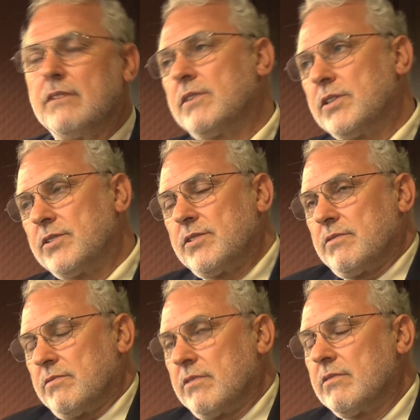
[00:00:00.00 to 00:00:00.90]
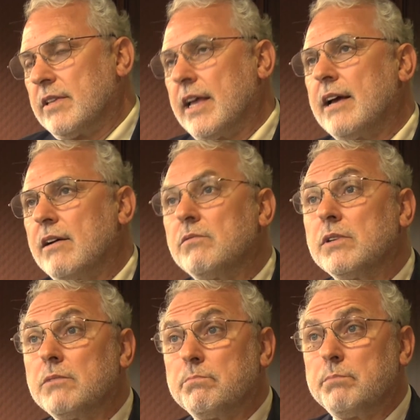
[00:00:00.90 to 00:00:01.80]
which now
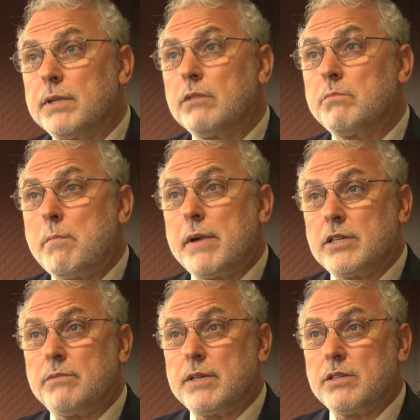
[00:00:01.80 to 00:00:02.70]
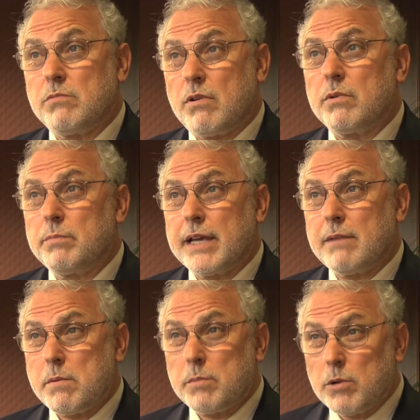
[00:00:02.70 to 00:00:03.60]
will build momentum into what will
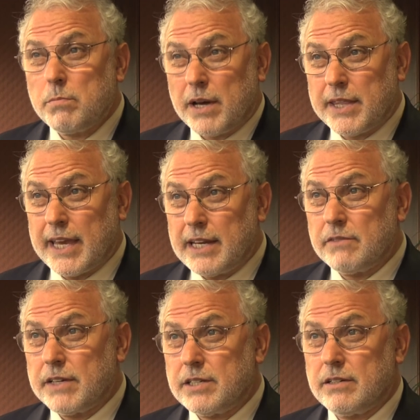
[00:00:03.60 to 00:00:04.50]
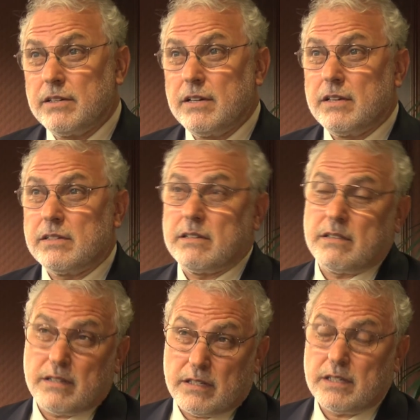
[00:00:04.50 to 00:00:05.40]
become a boom by the end of it. So
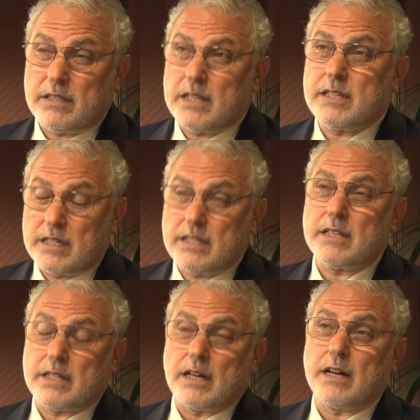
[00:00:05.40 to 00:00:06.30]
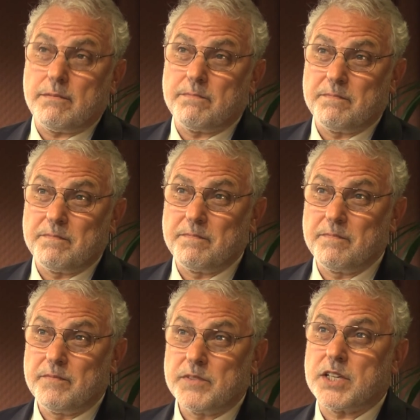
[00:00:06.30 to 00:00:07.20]
this is the time
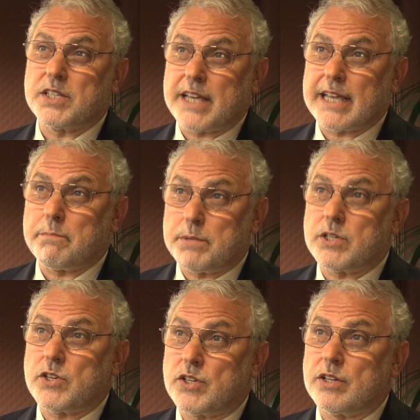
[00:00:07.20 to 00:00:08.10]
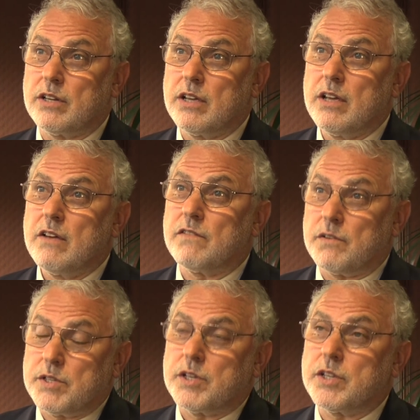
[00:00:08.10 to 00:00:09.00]
to take a position
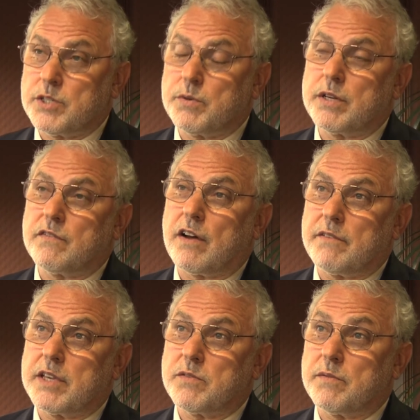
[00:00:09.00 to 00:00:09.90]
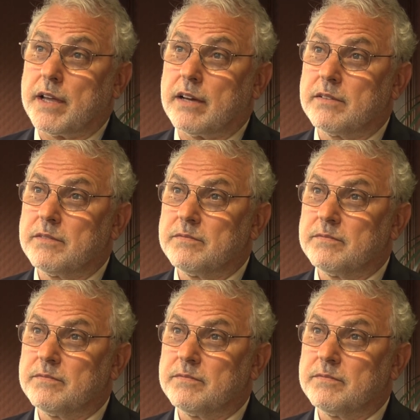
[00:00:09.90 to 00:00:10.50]
for returns 3 to 5 years from now.